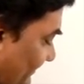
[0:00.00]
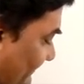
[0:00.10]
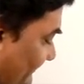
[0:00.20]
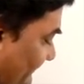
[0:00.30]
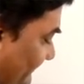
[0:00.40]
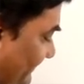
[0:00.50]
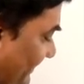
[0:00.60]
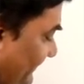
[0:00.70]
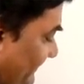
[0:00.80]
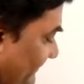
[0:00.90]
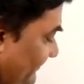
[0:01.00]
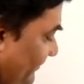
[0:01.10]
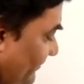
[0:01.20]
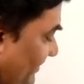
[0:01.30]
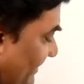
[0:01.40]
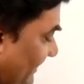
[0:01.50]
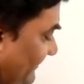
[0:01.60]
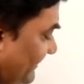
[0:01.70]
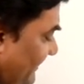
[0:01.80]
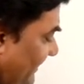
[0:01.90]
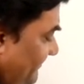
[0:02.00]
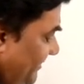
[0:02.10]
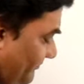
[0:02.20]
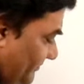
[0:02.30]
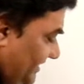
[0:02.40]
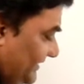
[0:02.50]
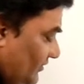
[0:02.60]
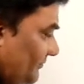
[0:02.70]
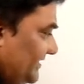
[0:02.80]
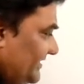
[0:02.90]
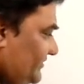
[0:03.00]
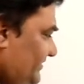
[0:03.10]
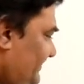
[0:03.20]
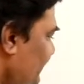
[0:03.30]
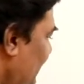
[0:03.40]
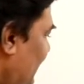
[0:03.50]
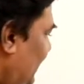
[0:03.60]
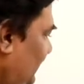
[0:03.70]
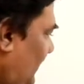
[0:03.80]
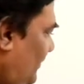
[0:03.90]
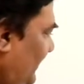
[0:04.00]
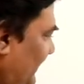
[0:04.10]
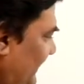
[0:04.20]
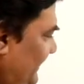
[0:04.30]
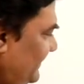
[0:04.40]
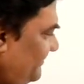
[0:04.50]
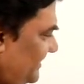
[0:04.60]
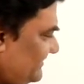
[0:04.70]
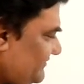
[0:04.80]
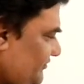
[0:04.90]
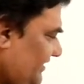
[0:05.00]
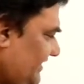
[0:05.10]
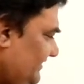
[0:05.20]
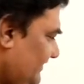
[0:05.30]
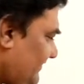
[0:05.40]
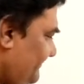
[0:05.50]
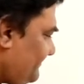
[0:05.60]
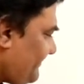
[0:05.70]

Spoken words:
ones, right? So there can be many combinations. Now 8 bits together,